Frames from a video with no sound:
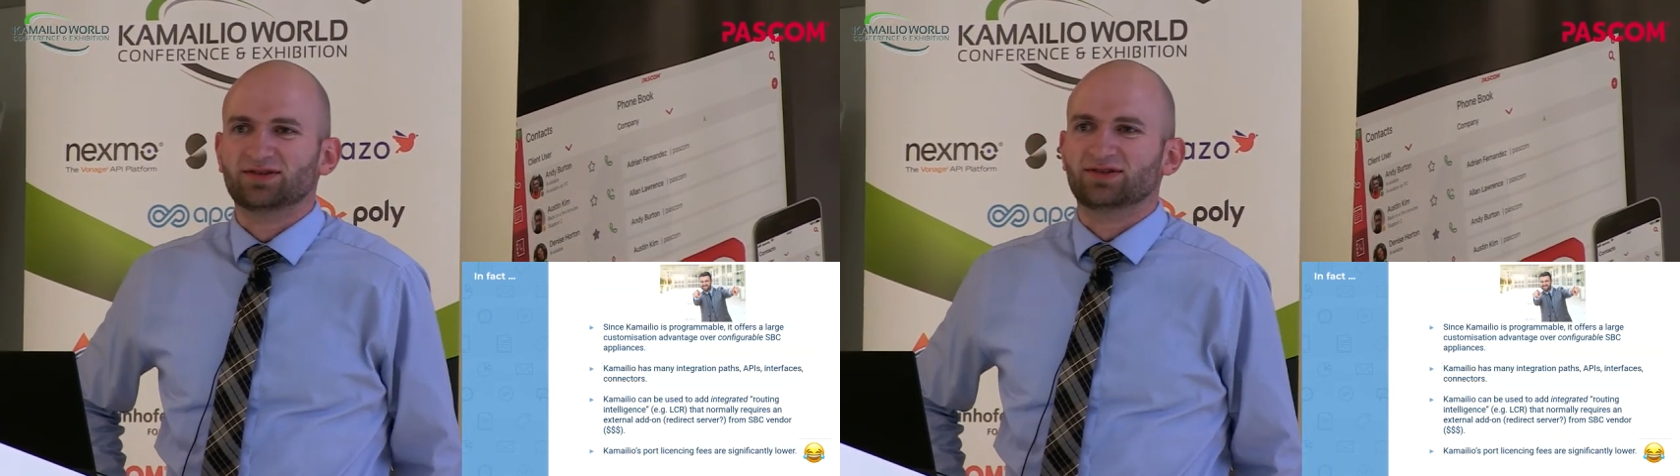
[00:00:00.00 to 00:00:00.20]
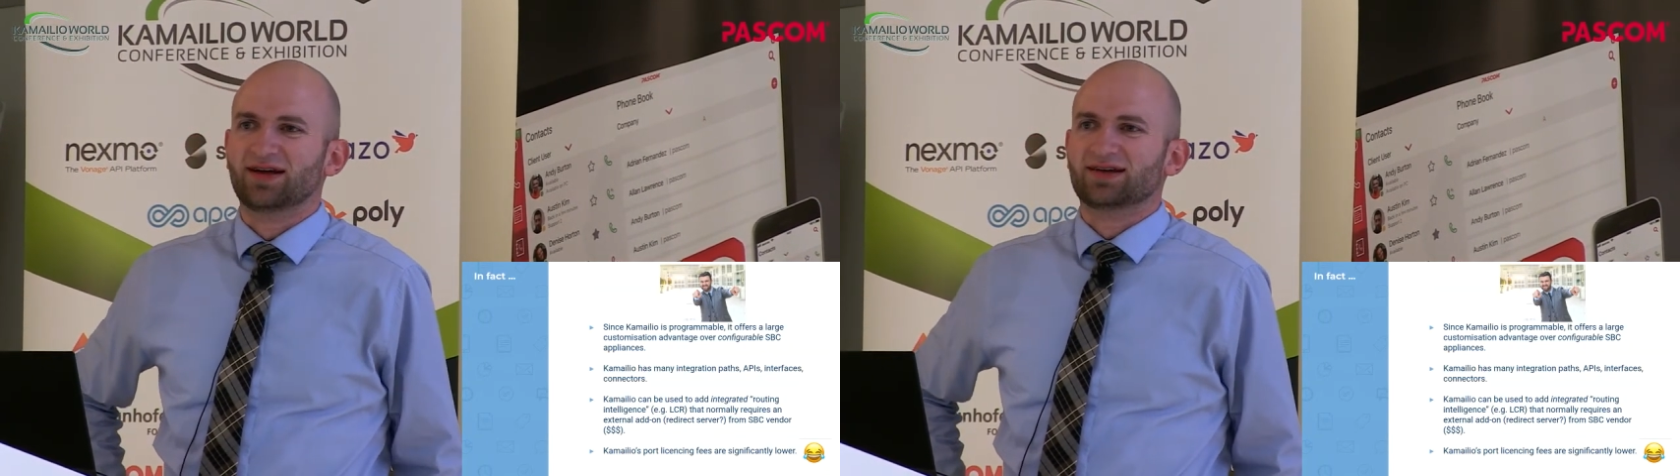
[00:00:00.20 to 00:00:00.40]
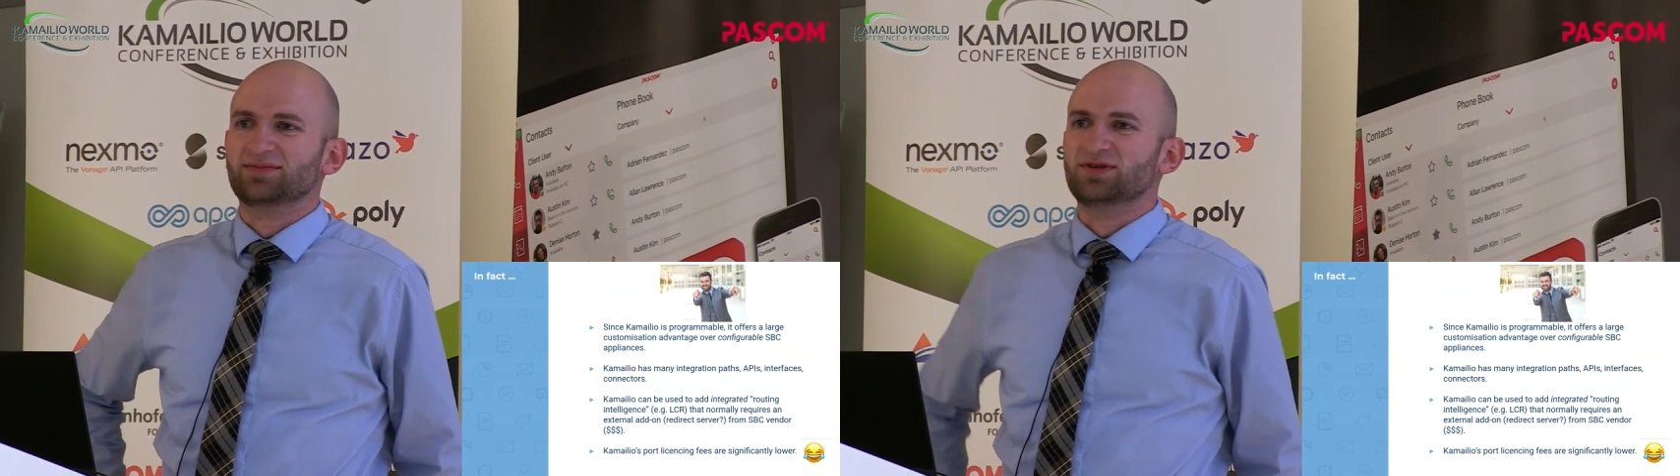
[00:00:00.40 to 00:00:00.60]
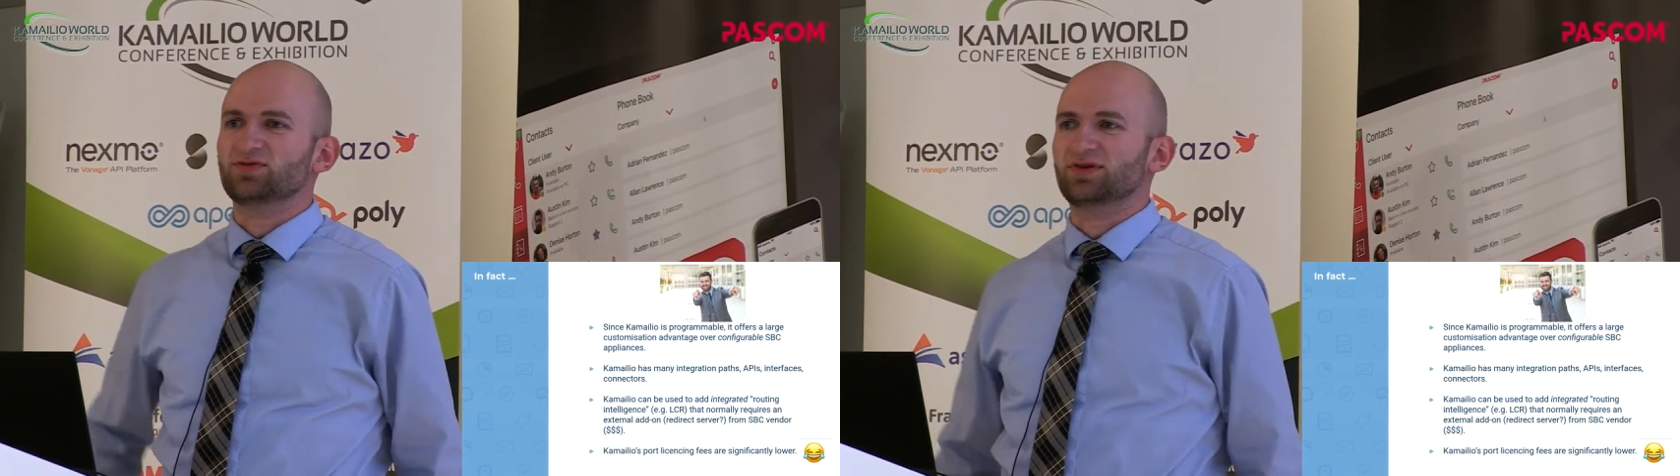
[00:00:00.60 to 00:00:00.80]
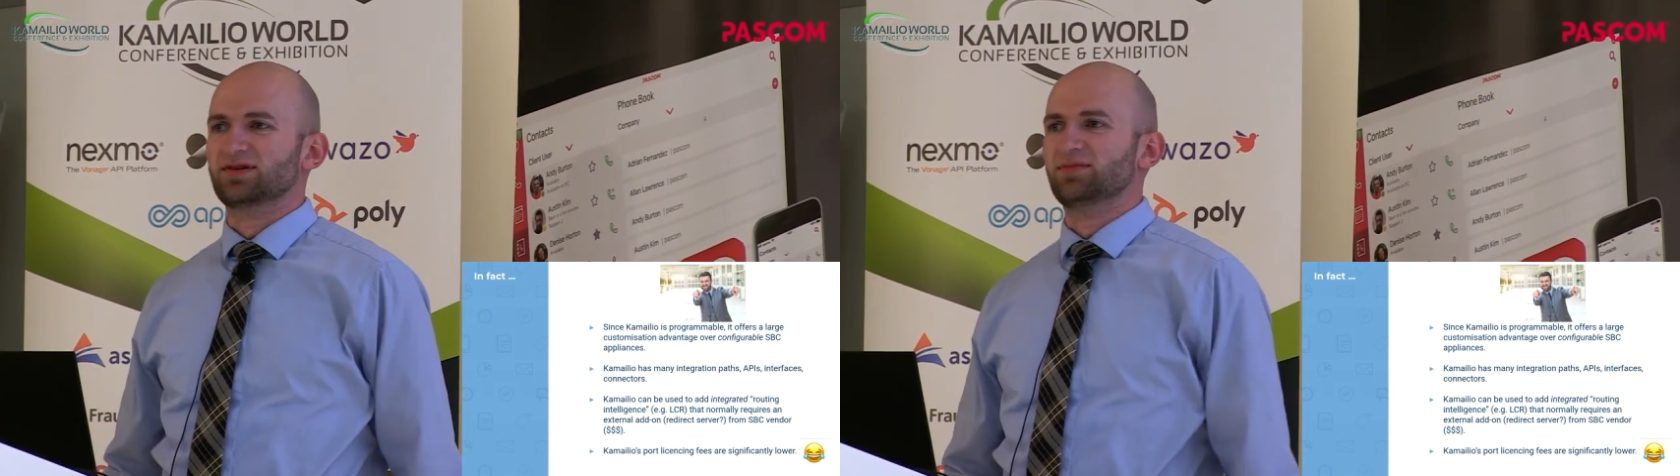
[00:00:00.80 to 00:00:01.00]
They're not going to be
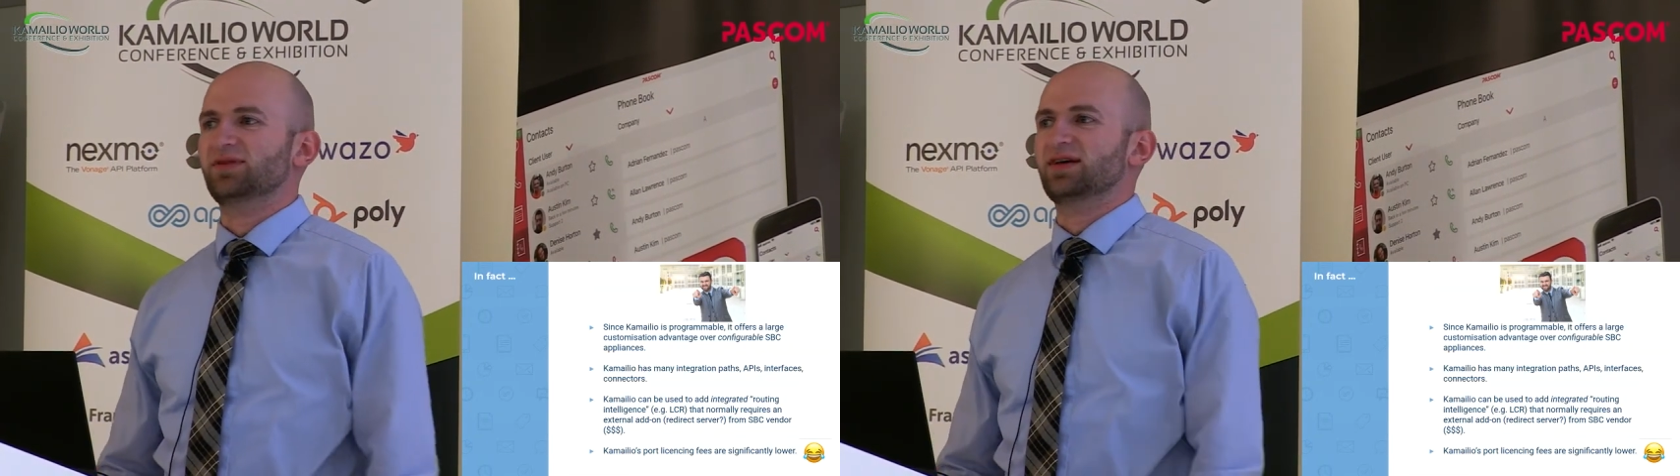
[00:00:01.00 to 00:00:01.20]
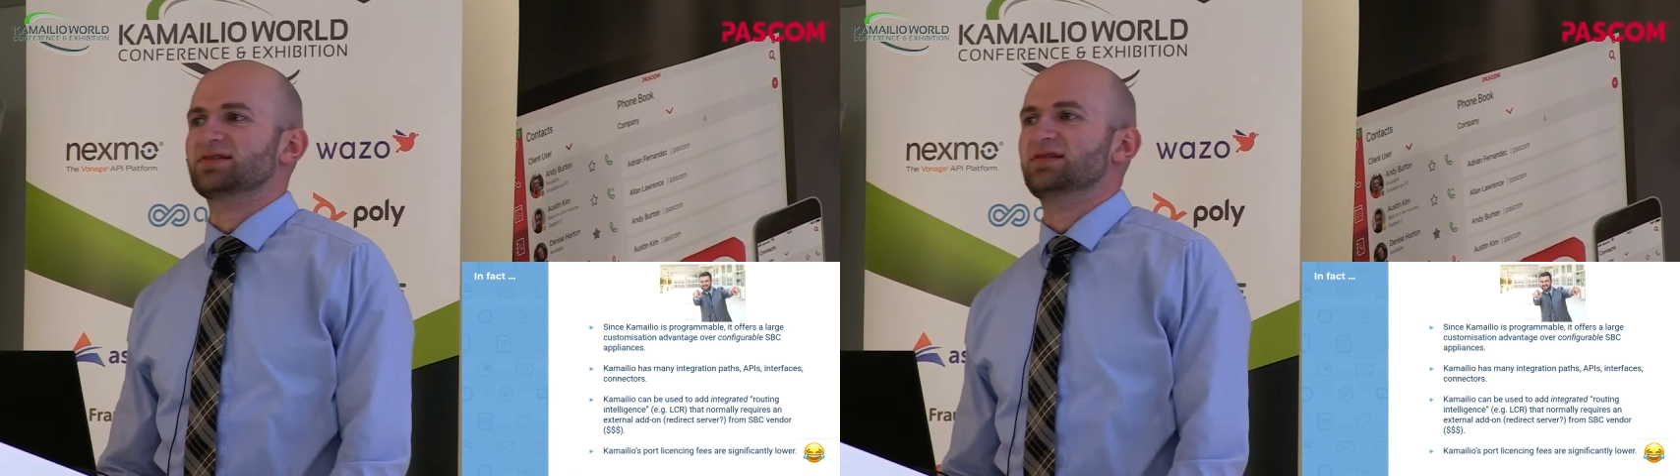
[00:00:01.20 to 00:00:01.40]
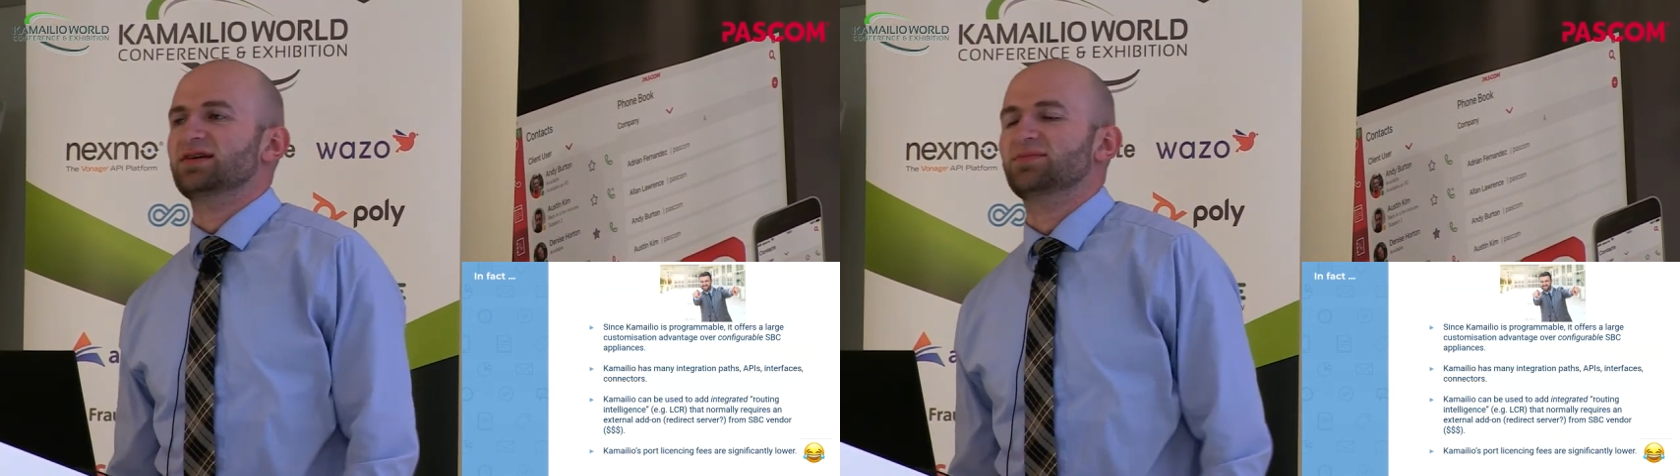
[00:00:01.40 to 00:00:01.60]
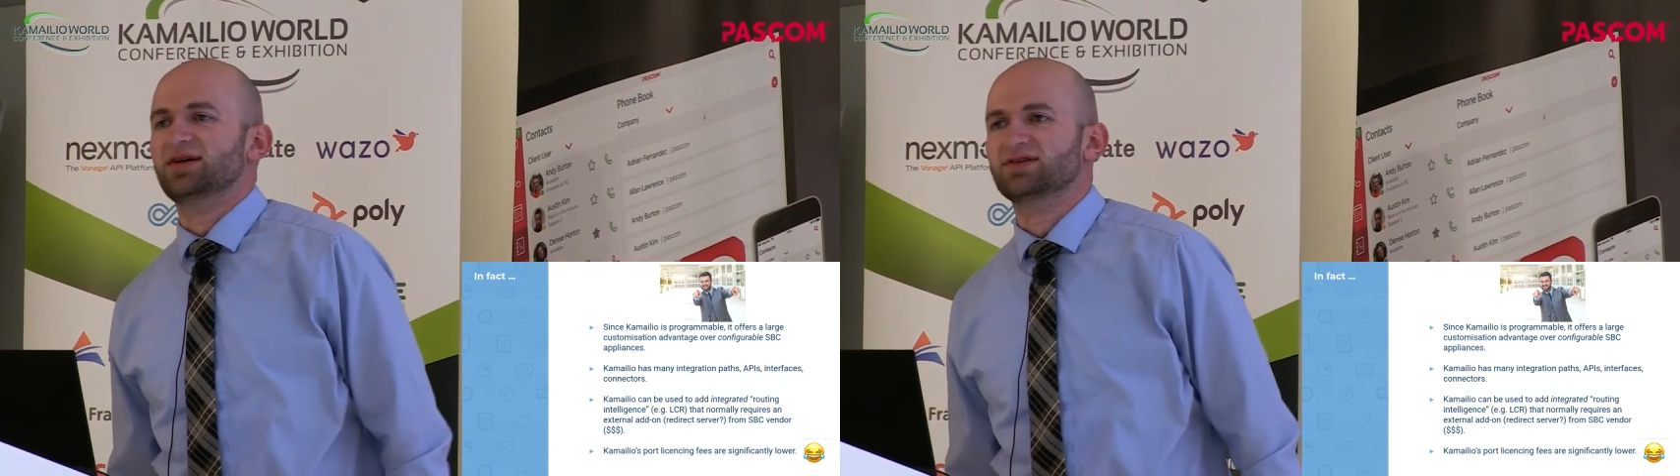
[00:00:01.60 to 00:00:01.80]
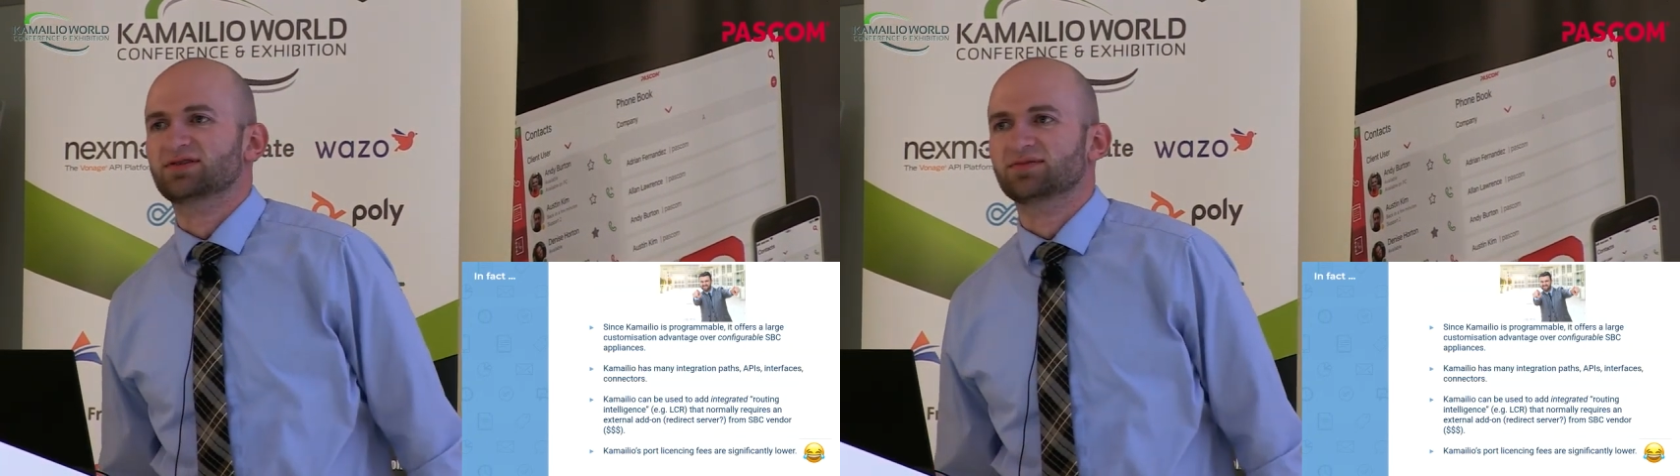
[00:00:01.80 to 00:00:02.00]
doing complex
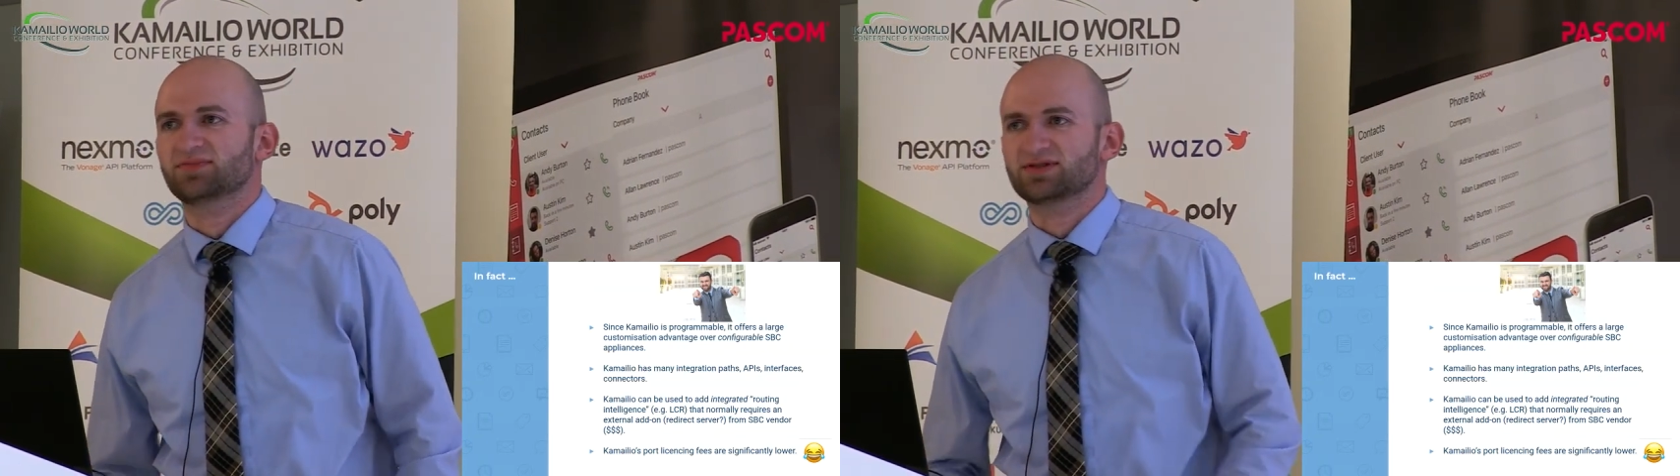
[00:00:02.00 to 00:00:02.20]
database and